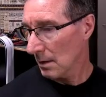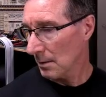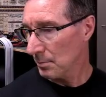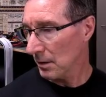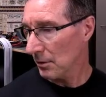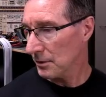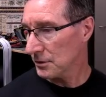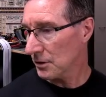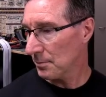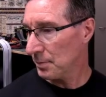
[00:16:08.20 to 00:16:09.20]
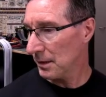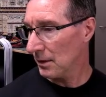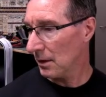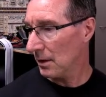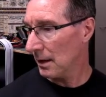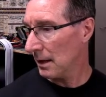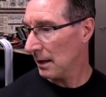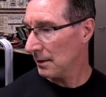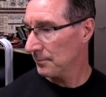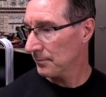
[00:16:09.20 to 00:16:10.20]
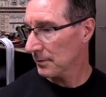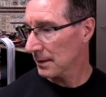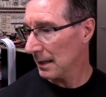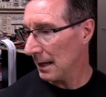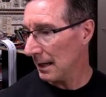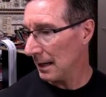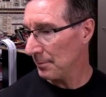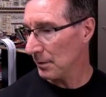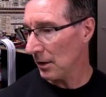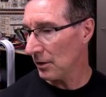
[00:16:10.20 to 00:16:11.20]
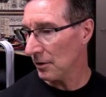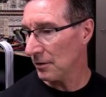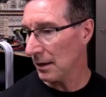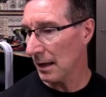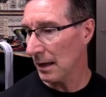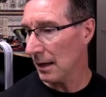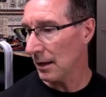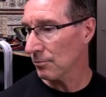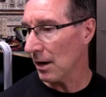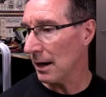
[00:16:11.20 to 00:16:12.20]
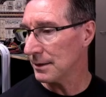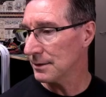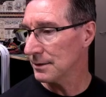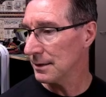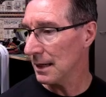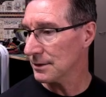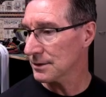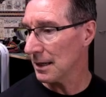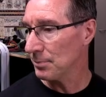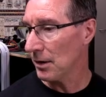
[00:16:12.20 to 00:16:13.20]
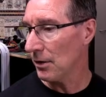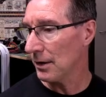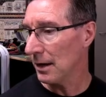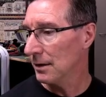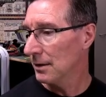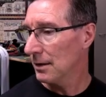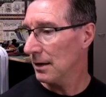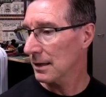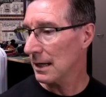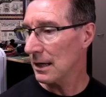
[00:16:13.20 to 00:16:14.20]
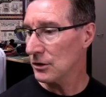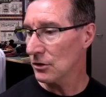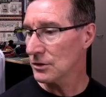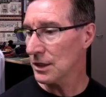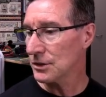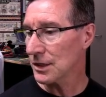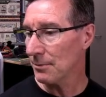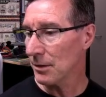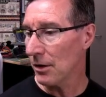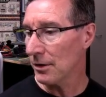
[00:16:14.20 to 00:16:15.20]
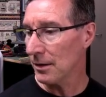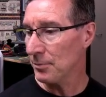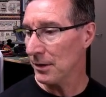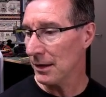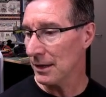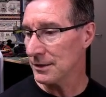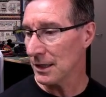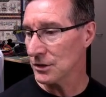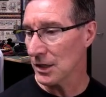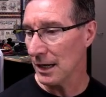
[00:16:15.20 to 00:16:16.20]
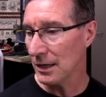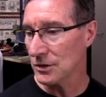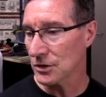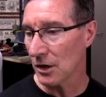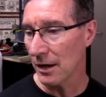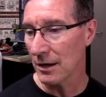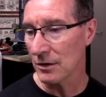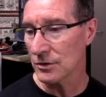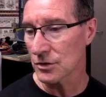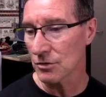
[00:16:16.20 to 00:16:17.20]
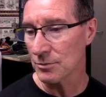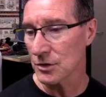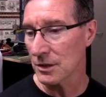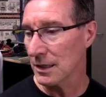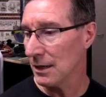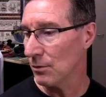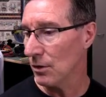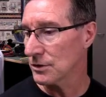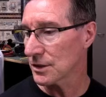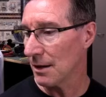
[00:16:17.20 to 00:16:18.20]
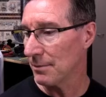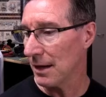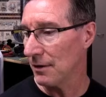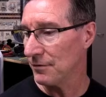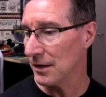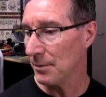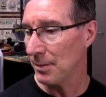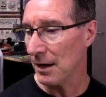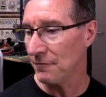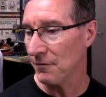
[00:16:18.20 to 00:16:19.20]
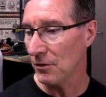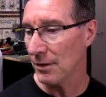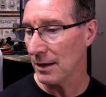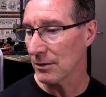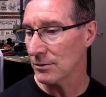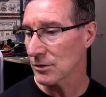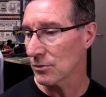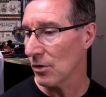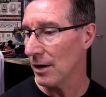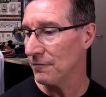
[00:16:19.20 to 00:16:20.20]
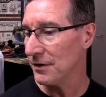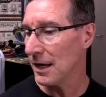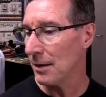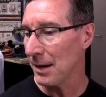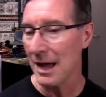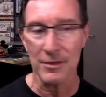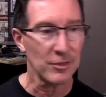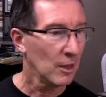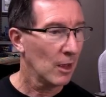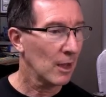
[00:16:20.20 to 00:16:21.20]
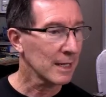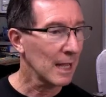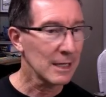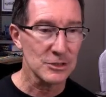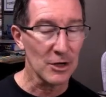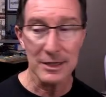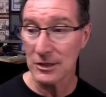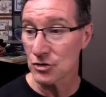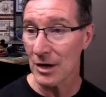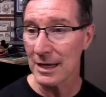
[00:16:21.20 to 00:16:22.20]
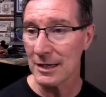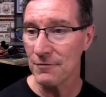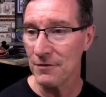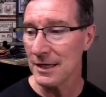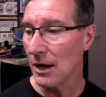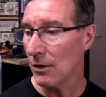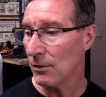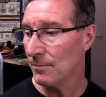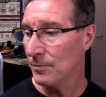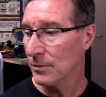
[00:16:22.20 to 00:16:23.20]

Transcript: Uploader.py. Okay, uploader. Right, yes, uploader. Okay, usage, uploader, pi-h, title, description, keywords, thumbnail, video path, following arguments required, video path. Okay, because I didn't drag in a video